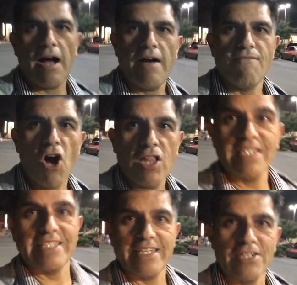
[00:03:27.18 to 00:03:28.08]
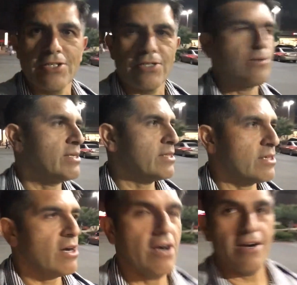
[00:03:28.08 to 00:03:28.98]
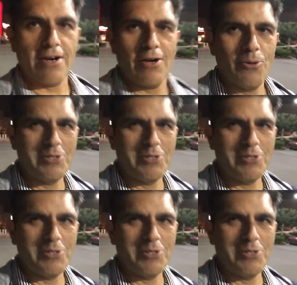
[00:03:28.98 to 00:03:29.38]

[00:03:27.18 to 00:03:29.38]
I volunteered to go get the car,